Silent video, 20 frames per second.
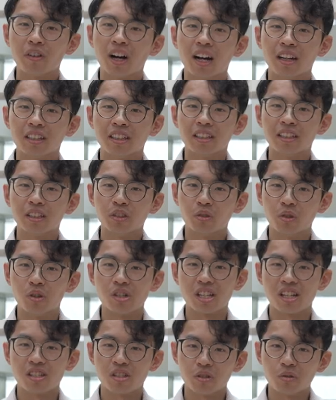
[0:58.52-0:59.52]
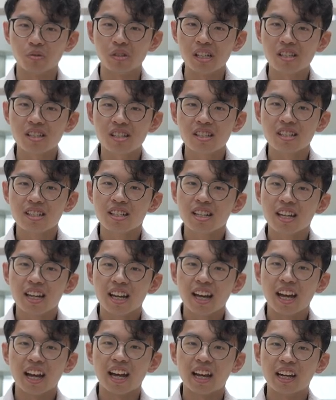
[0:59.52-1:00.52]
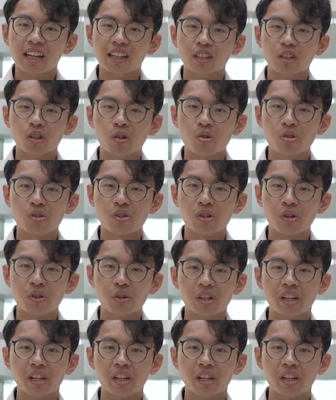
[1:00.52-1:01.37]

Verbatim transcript: other neuroscience students. And also